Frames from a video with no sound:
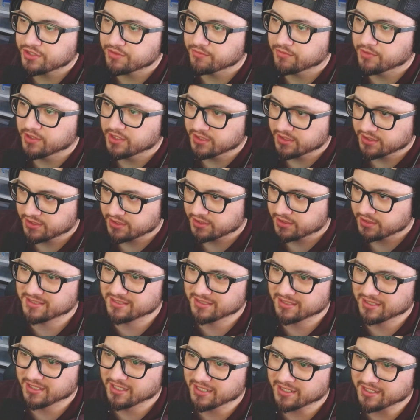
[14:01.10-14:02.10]
was
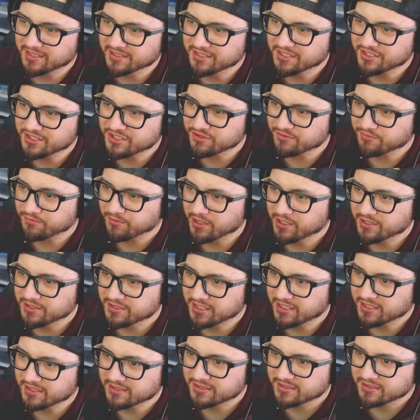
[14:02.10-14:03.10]
a condition where it
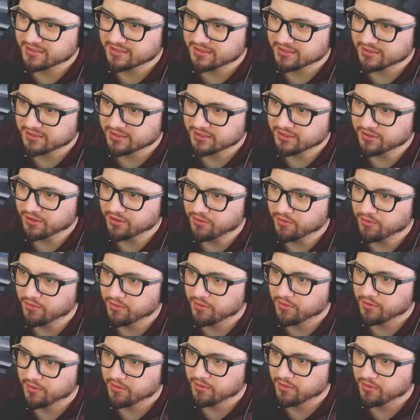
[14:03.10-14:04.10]
says, you know,
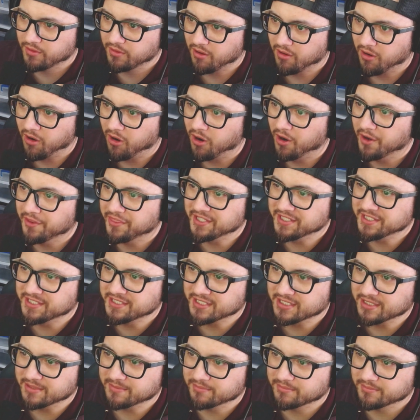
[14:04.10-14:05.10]
on the
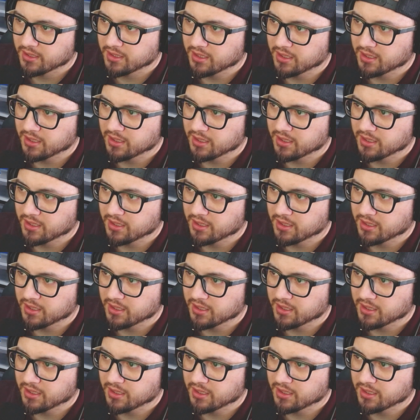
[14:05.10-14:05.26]
team.